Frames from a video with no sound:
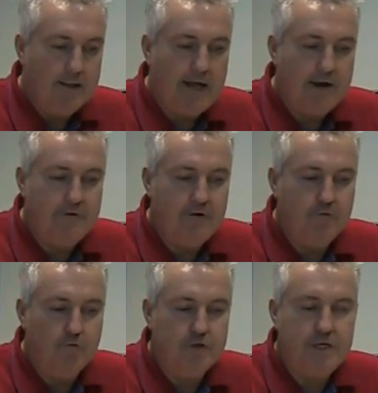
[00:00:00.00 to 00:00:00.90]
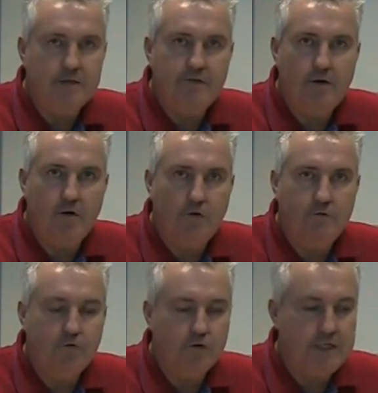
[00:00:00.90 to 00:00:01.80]
Lifer at 14s, Furlong
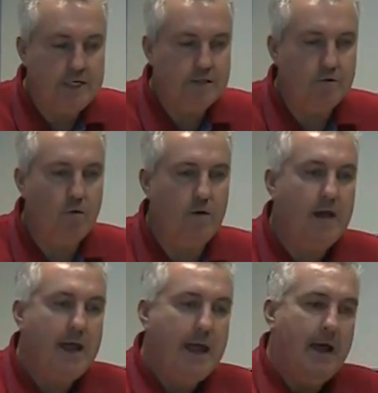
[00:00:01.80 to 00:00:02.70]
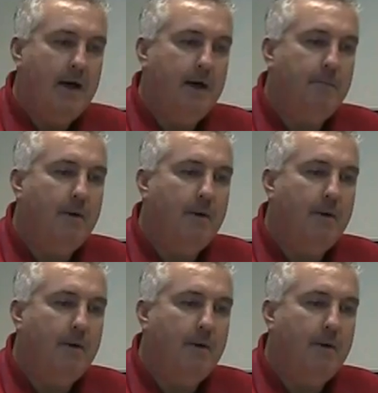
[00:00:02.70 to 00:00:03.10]
14-1.